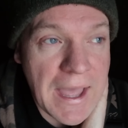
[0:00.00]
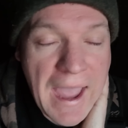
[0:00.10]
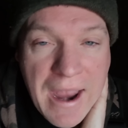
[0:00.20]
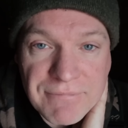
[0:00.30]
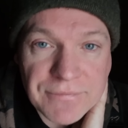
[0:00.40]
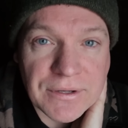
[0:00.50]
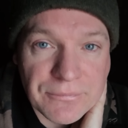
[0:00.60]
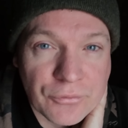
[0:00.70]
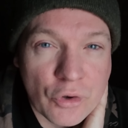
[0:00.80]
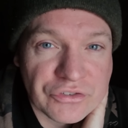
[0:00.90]
everything
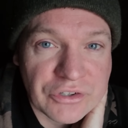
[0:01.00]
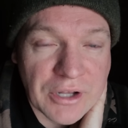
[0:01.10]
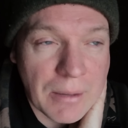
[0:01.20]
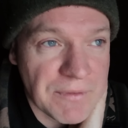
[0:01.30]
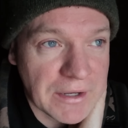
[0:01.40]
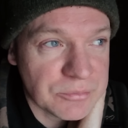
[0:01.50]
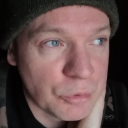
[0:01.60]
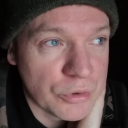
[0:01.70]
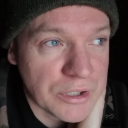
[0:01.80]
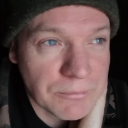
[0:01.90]
frosted up next
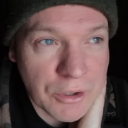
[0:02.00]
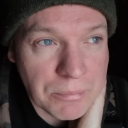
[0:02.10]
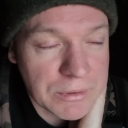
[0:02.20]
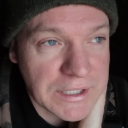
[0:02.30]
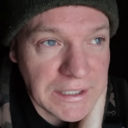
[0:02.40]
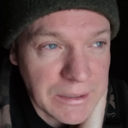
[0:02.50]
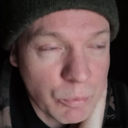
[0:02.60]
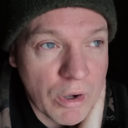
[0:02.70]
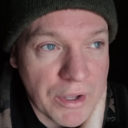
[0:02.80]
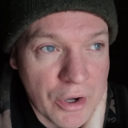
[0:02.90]
morning, completely
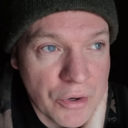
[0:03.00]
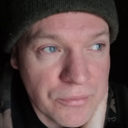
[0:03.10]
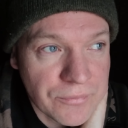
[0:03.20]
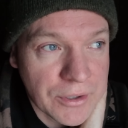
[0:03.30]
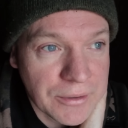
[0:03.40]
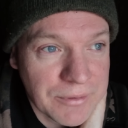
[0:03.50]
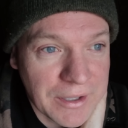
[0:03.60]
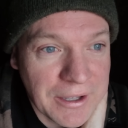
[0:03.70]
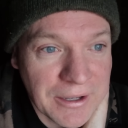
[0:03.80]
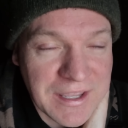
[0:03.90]
white over,
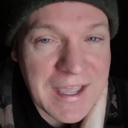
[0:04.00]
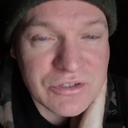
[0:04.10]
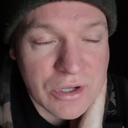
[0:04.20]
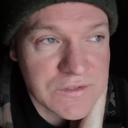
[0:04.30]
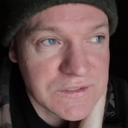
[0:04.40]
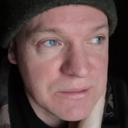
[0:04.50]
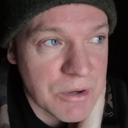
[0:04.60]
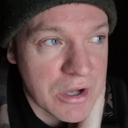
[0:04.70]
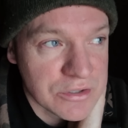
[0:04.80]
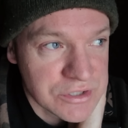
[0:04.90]
cat ice in the
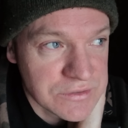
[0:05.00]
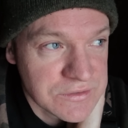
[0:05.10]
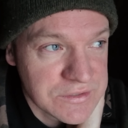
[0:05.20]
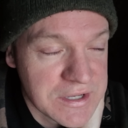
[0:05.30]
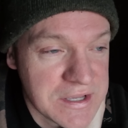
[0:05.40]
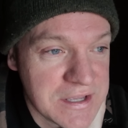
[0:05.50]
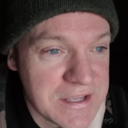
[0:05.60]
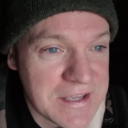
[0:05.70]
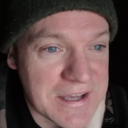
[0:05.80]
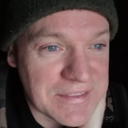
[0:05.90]
margins,
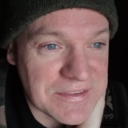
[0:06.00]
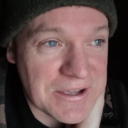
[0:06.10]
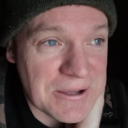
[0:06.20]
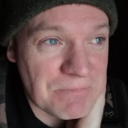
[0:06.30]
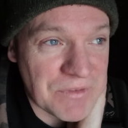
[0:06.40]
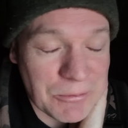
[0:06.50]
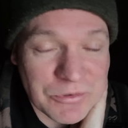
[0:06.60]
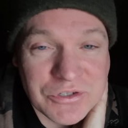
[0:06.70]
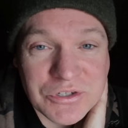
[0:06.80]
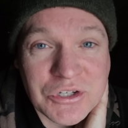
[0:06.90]
and it
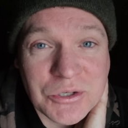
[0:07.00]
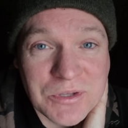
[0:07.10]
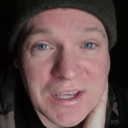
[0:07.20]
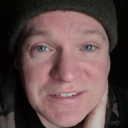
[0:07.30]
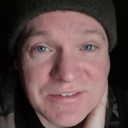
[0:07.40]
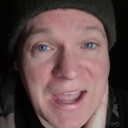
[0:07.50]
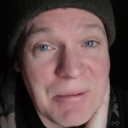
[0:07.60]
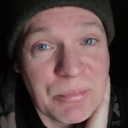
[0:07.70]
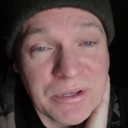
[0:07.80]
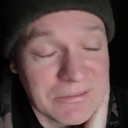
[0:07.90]
was just 2 days of
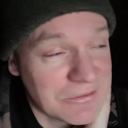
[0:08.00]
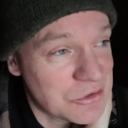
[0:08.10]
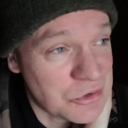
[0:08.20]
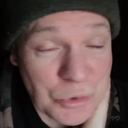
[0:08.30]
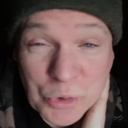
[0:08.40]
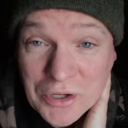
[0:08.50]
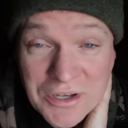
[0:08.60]
camping. Saw